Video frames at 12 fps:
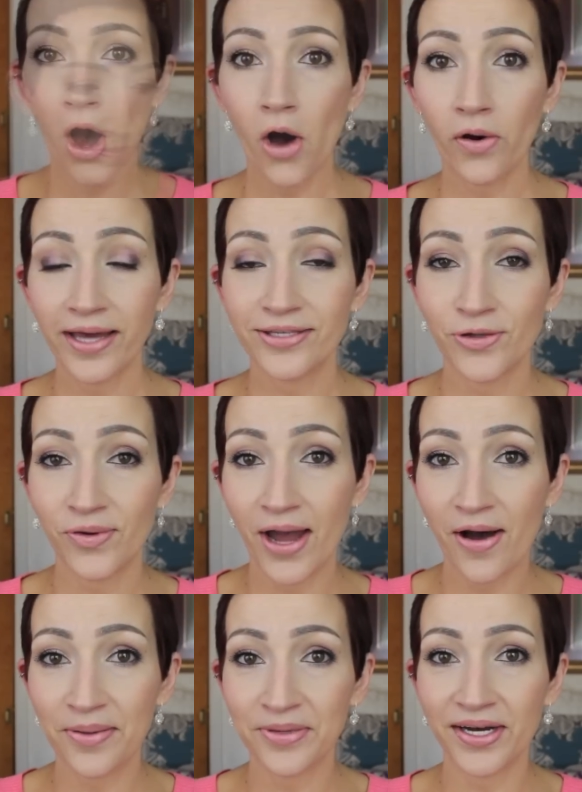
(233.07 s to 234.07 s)
Okay, so
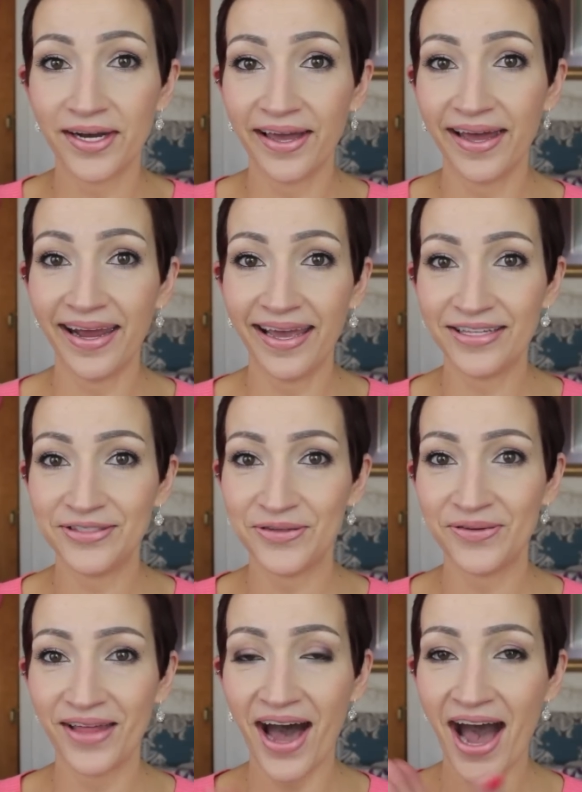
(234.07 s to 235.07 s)
now I'm going to get
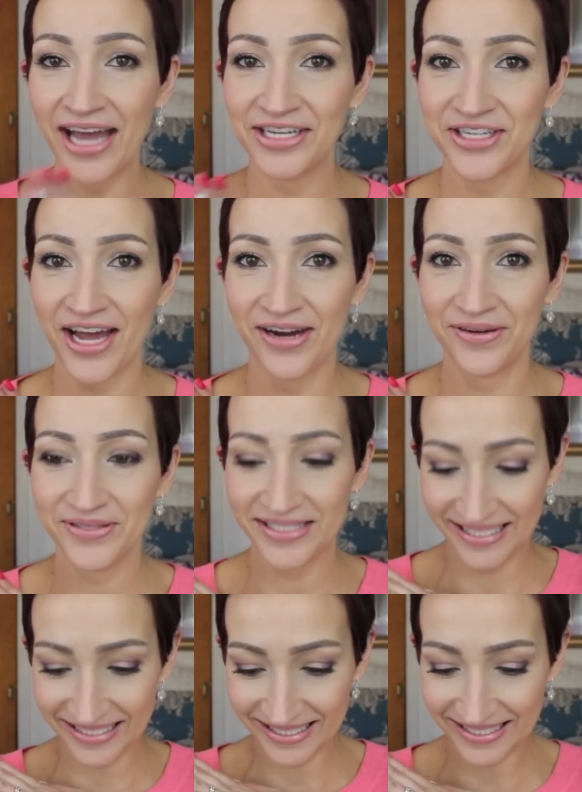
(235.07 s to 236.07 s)
into the eyeshadows.
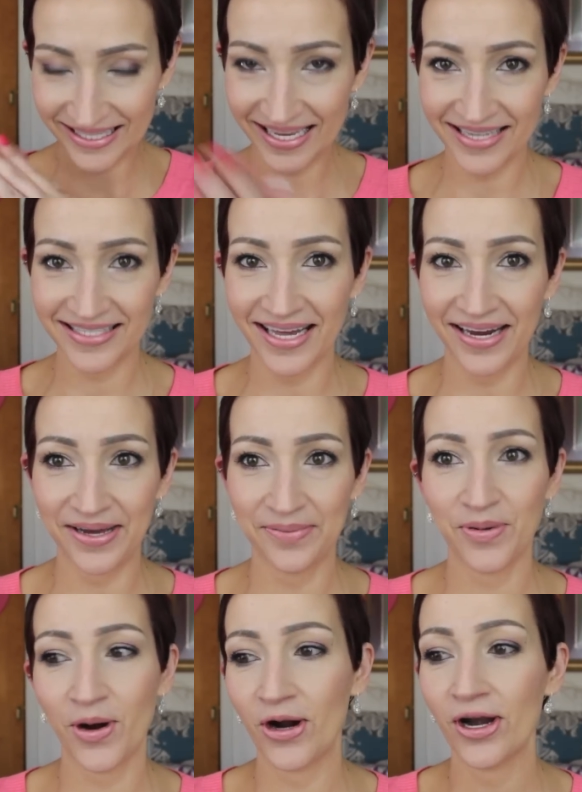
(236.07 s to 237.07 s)
This is the
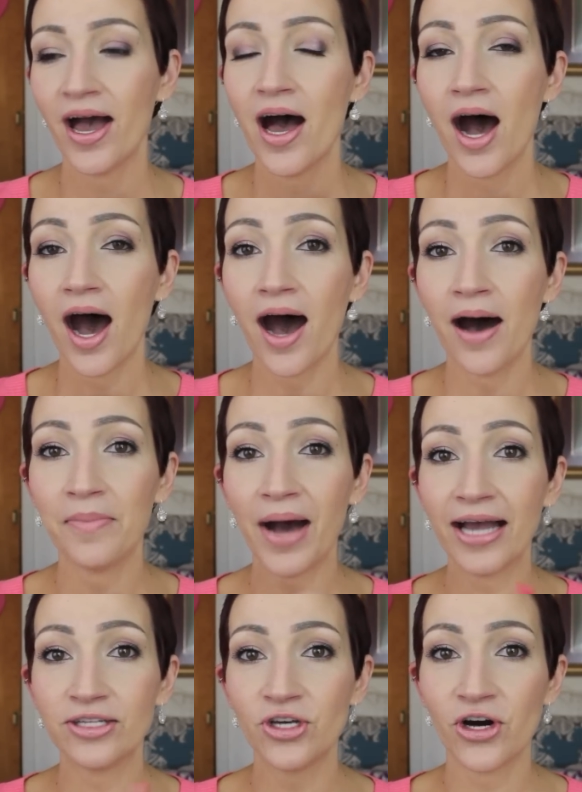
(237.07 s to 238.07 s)
exciting part. Um,
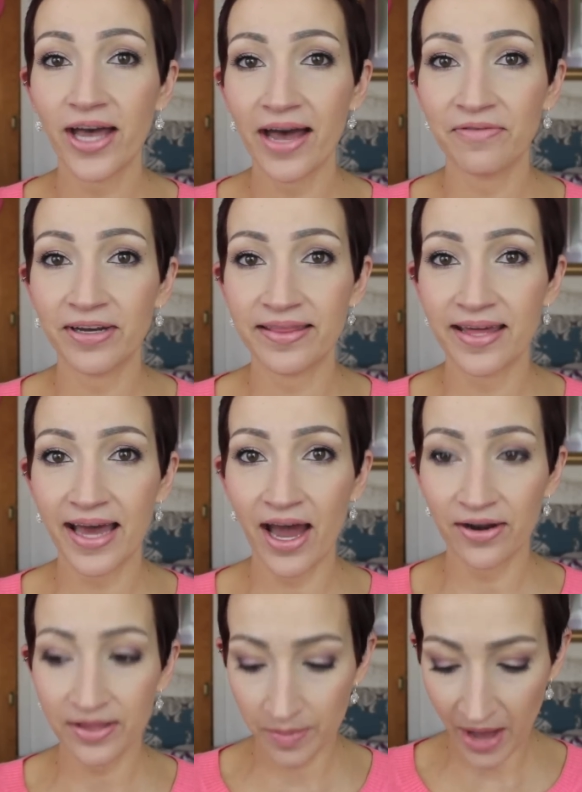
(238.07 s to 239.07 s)
I took everything
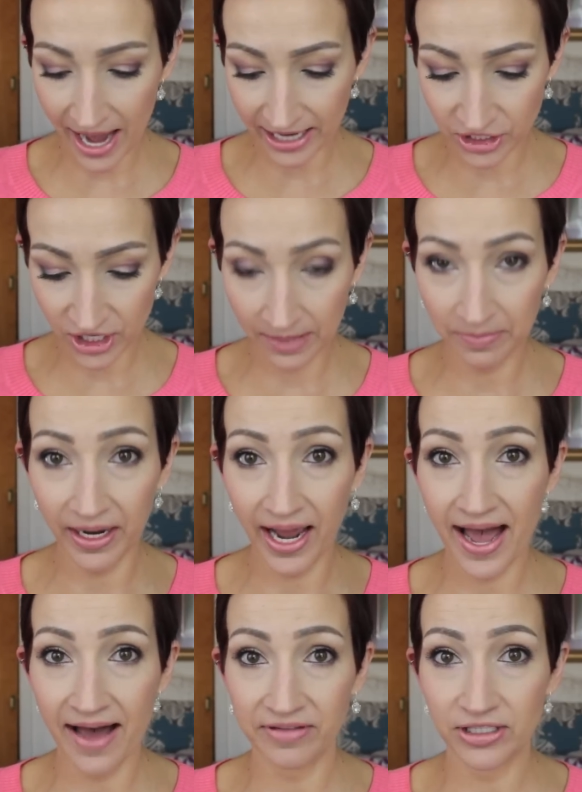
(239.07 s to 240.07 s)
out of the packaging, but I
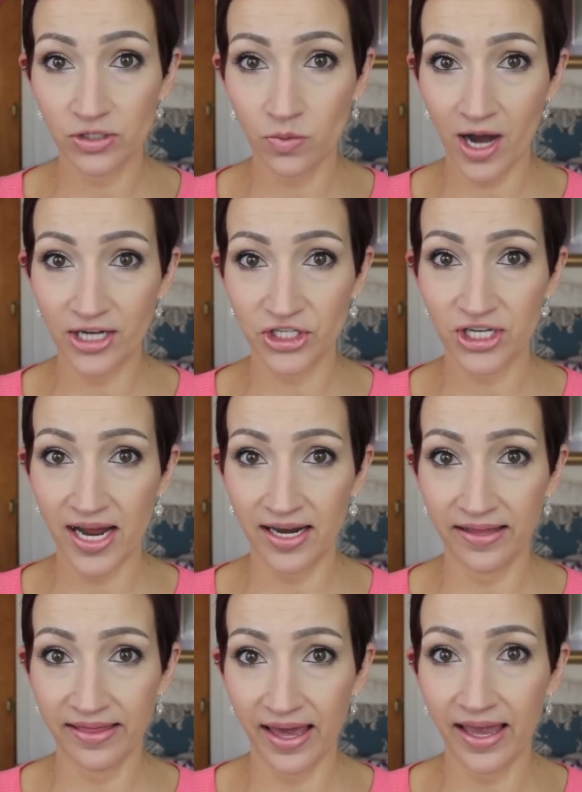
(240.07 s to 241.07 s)
haven't swatched
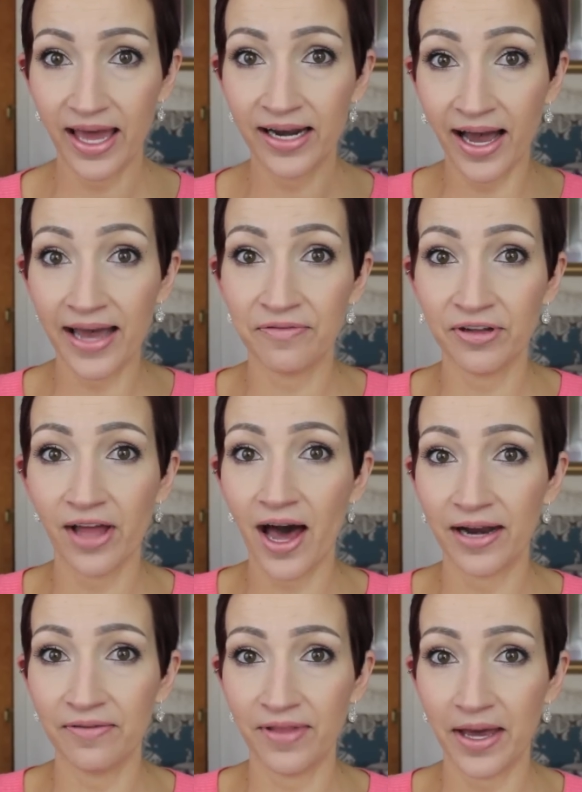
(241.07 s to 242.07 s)
anything. And I have a
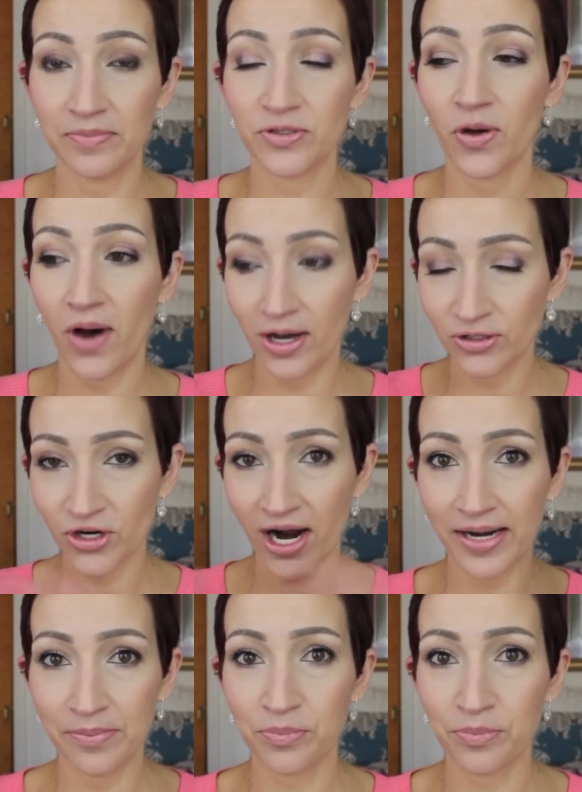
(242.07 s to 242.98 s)
lot of them, so I'll try to